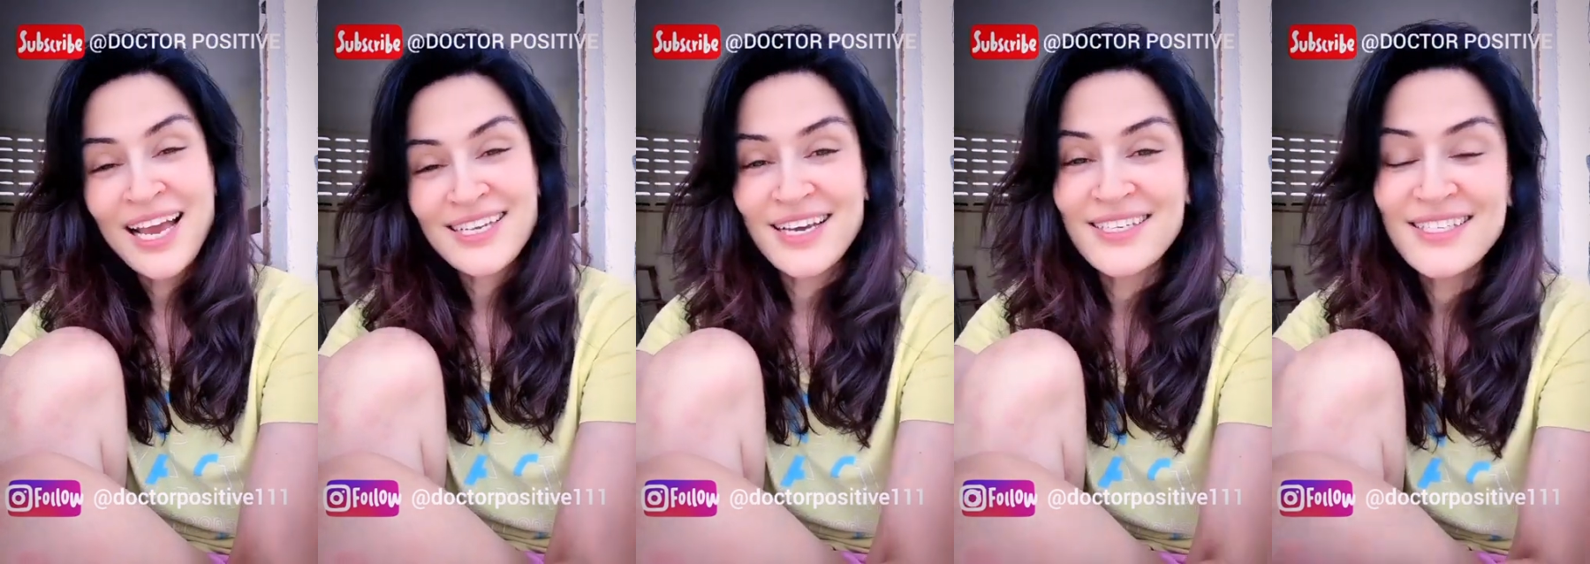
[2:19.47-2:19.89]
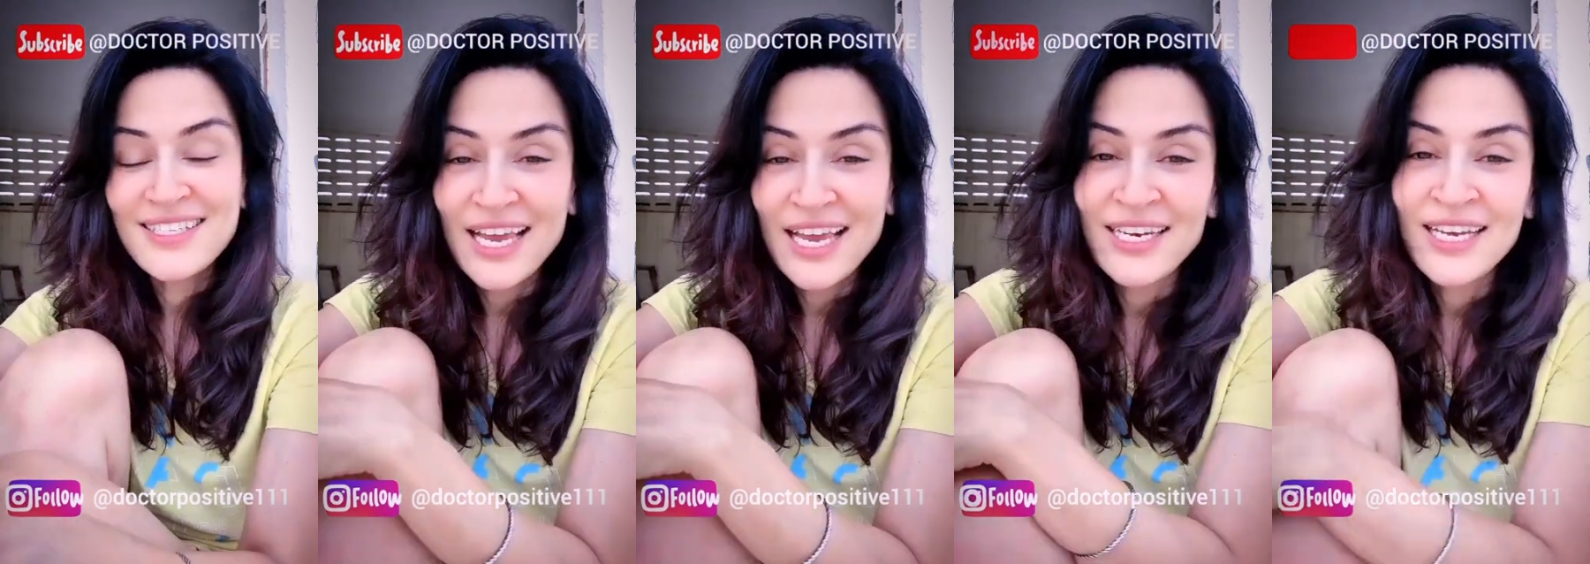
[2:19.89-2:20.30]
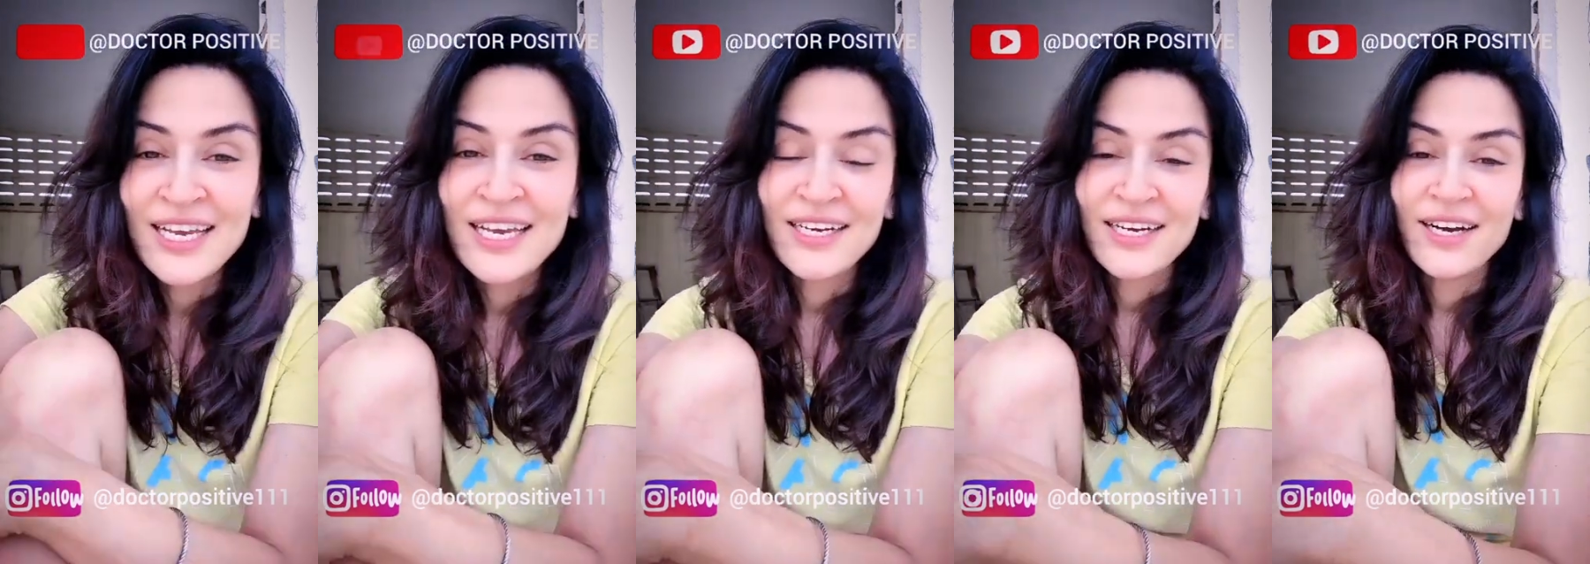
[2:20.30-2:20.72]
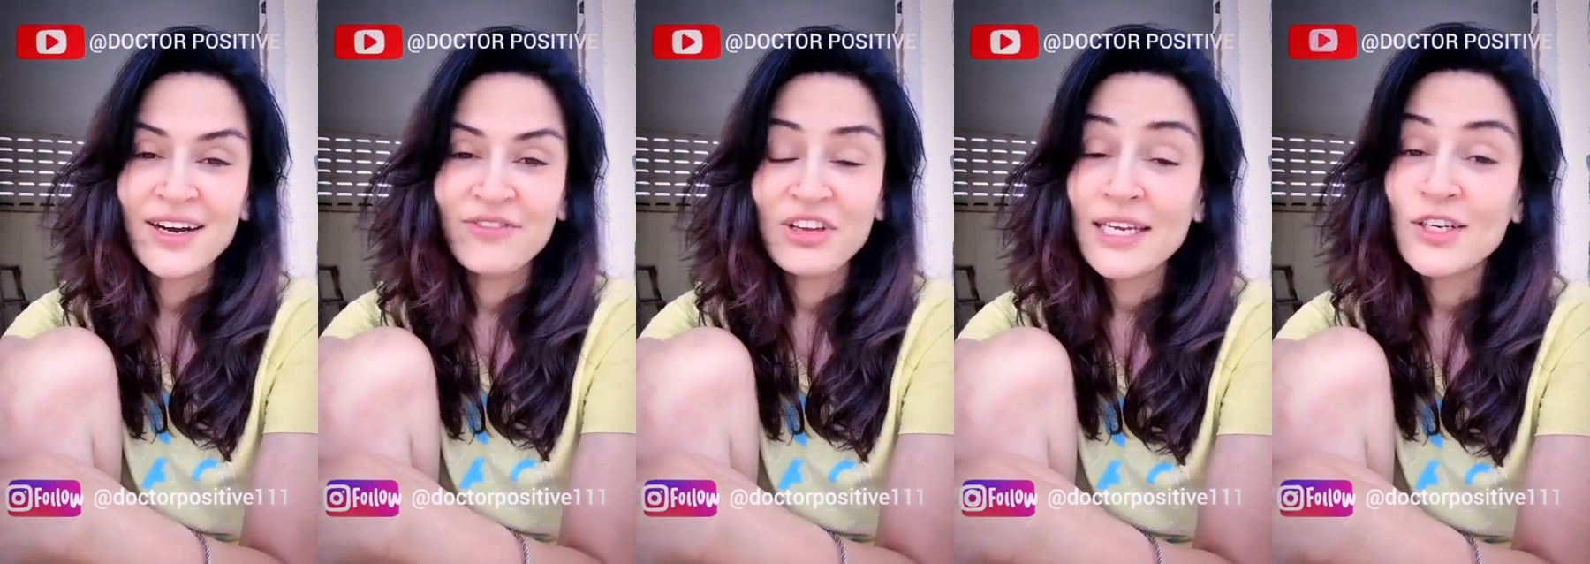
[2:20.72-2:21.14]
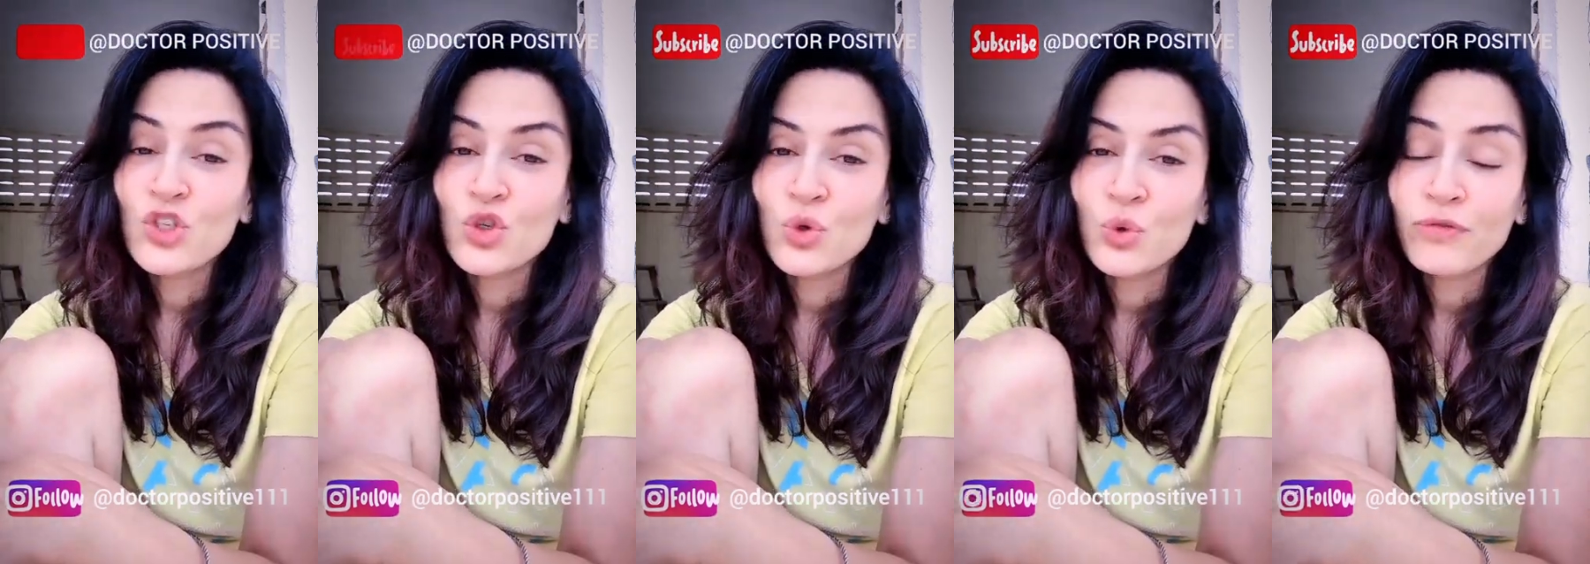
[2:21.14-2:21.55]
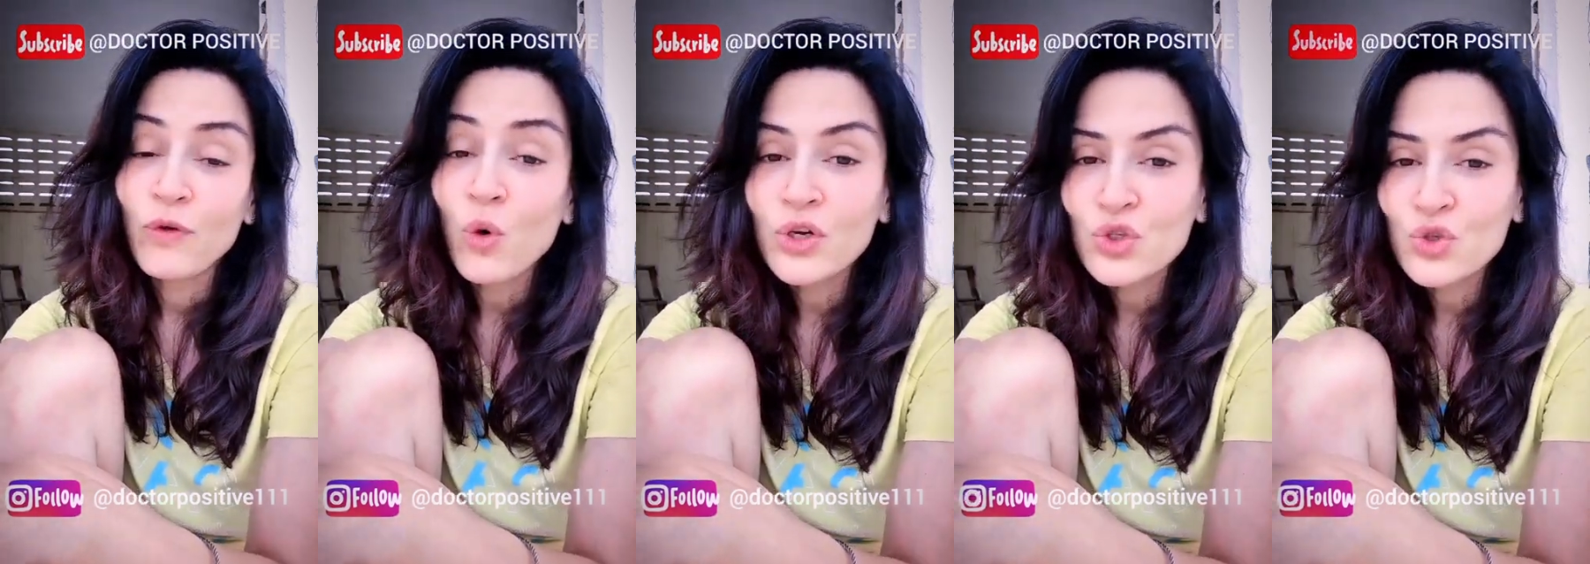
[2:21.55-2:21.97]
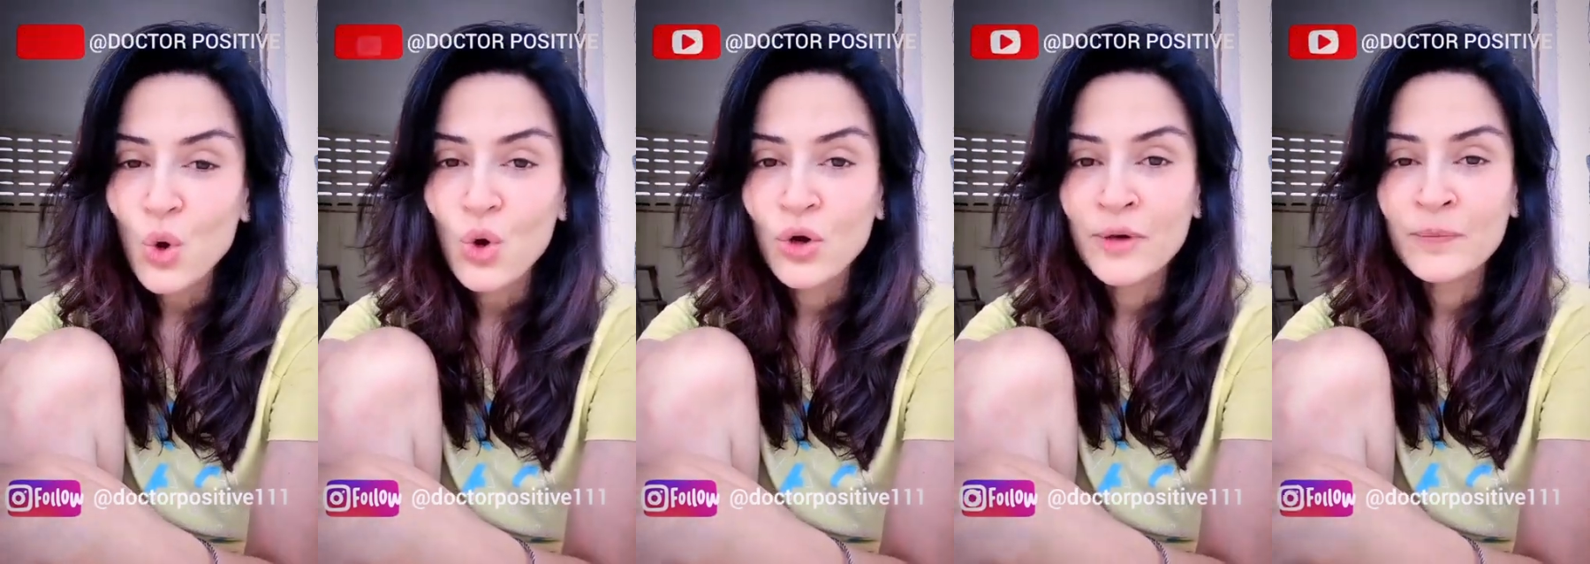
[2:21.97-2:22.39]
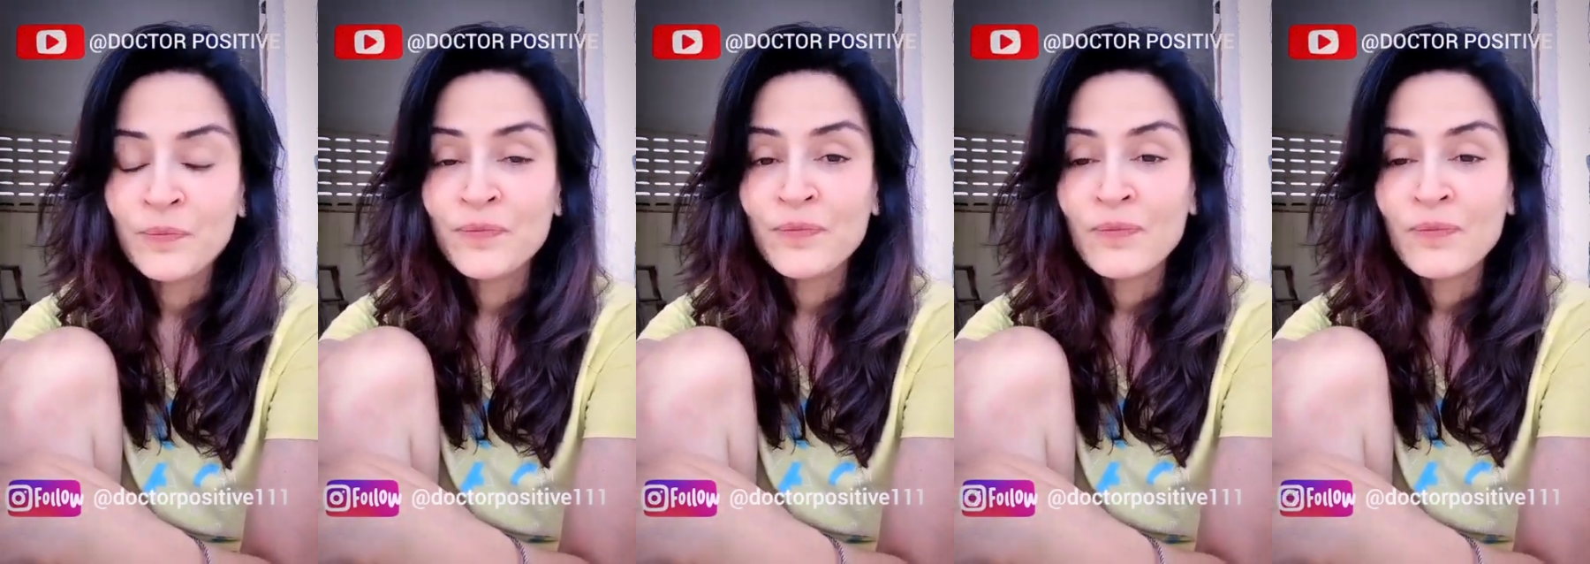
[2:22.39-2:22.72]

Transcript: As I said, we need to focus on